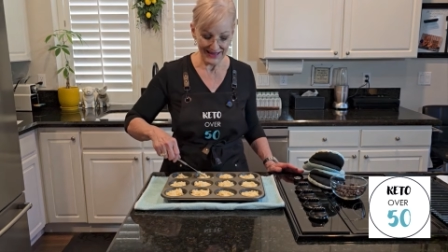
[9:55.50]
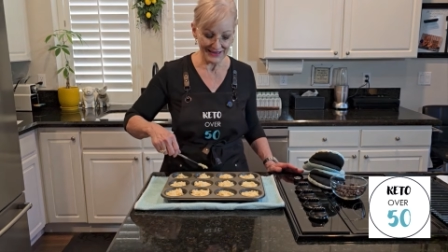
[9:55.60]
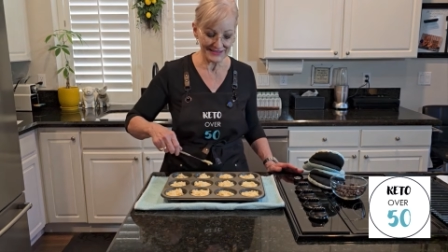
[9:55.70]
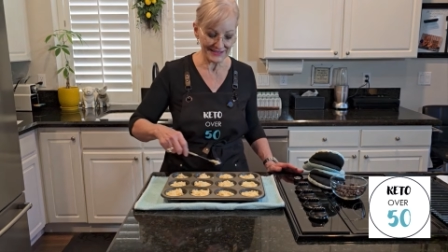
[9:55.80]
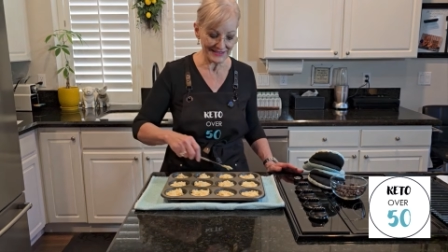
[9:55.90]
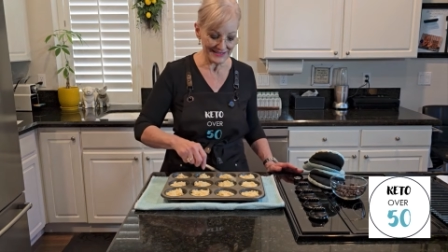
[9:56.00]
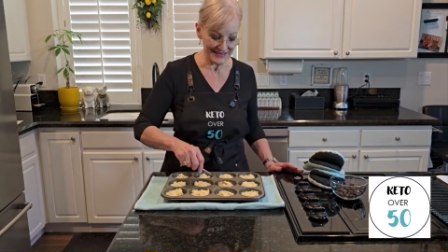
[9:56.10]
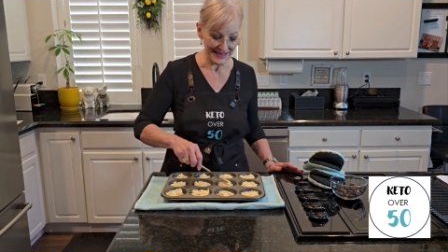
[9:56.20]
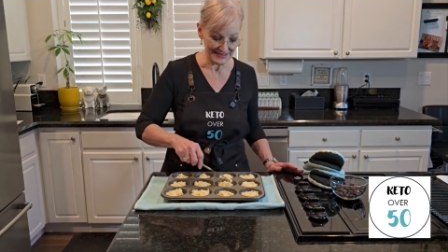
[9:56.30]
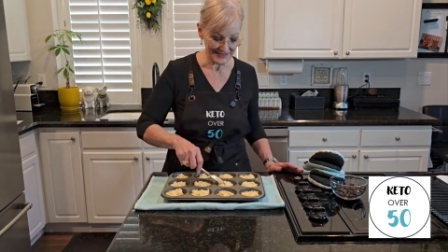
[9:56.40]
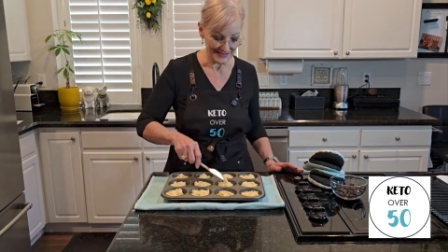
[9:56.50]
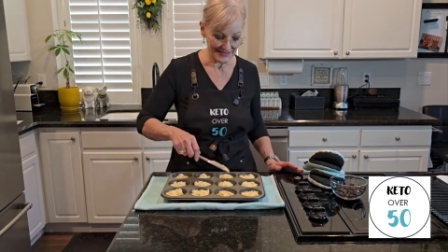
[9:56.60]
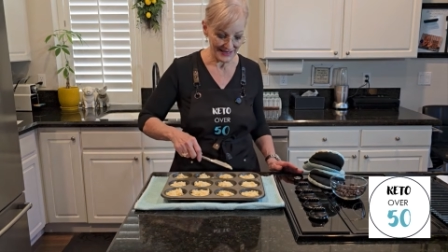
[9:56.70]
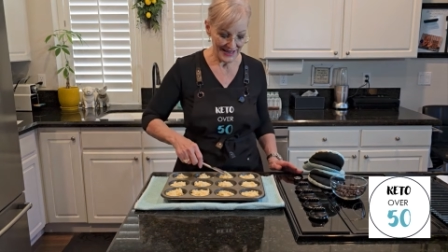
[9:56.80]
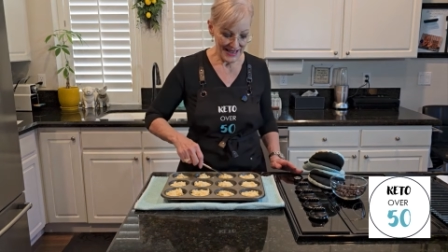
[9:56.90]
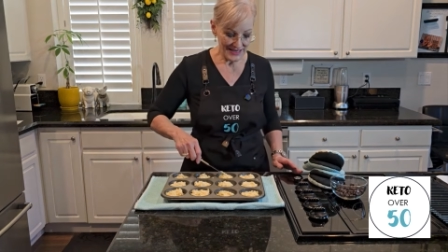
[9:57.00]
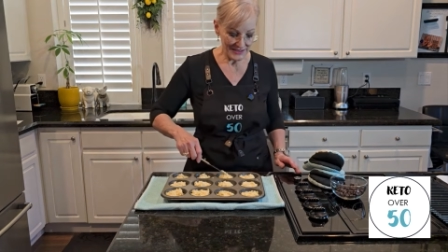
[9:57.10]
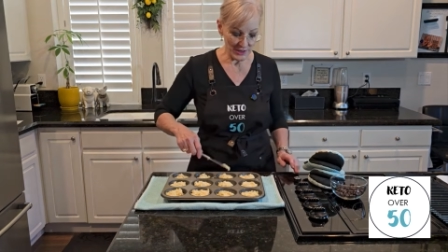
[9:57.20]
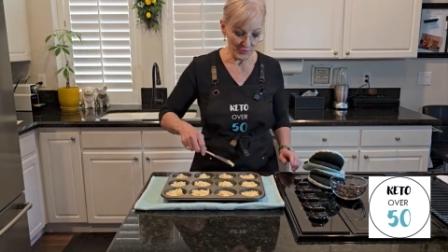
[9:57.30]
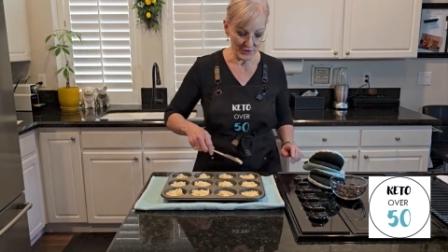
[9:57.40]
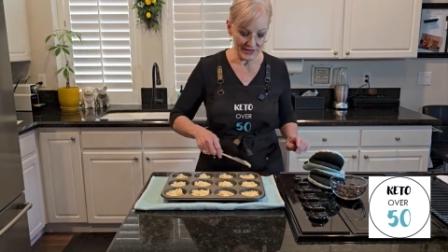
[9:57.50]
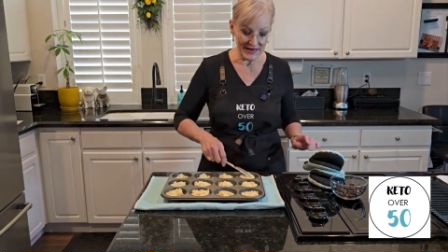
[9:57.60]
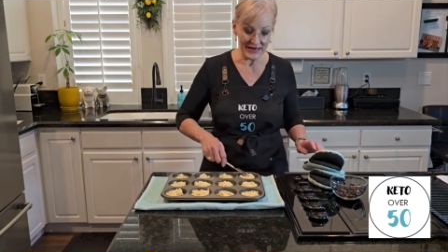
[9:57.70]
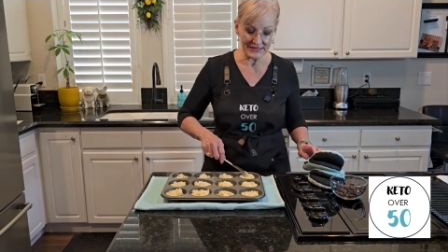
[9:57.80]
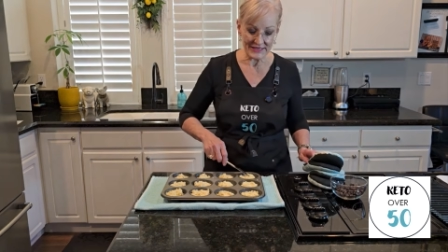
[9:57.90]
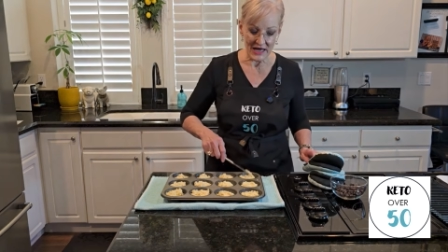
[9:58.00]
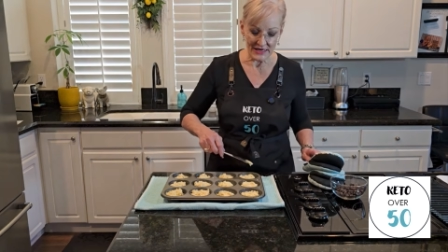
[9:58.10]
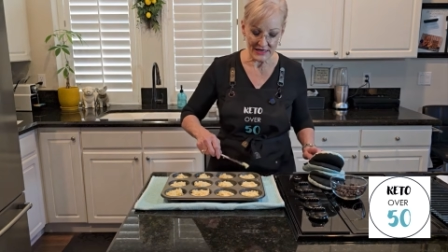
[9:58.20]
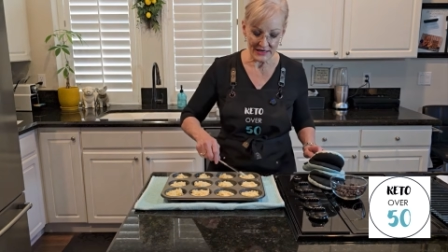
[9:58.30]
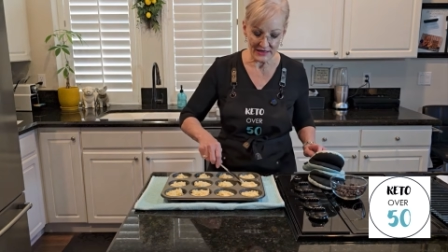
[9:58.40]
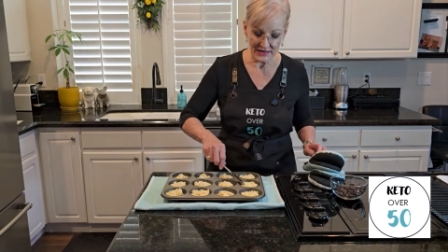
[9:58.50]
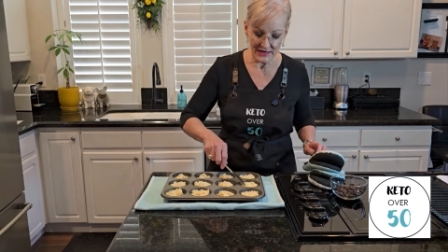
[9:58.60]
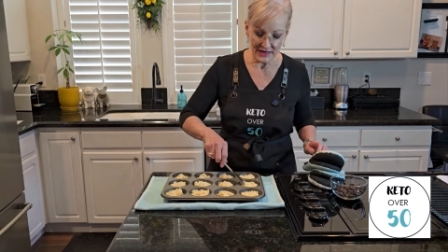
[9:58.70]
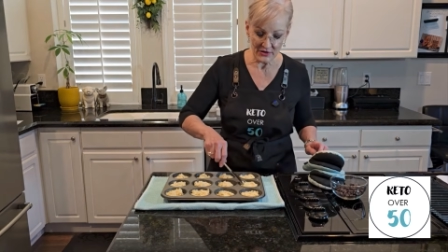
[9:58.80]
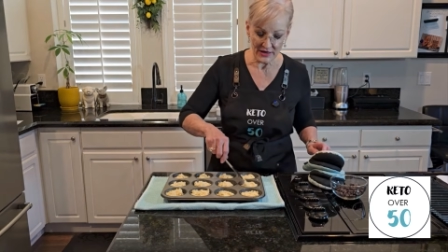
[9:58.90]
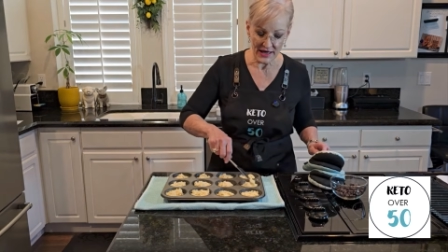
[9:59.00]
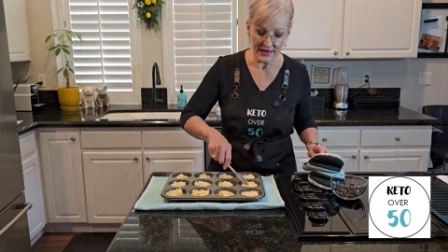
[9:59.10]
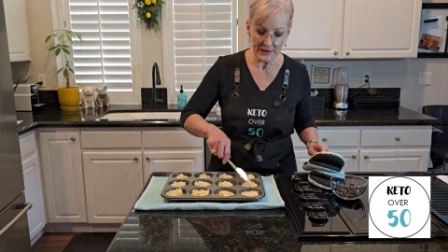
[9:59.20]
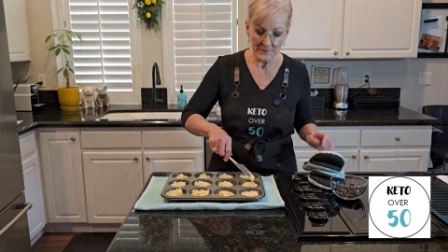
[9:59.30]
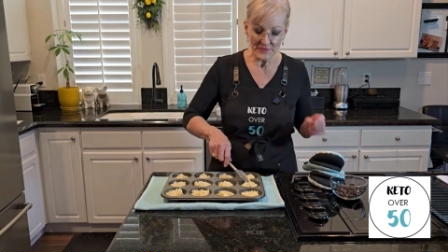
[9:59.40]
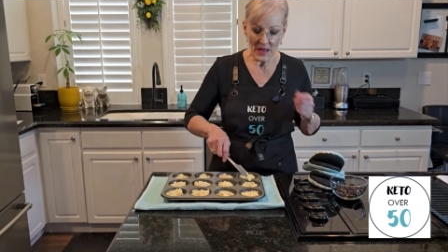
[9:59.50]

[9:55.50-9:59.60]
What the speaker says: You can put an X on it, okay?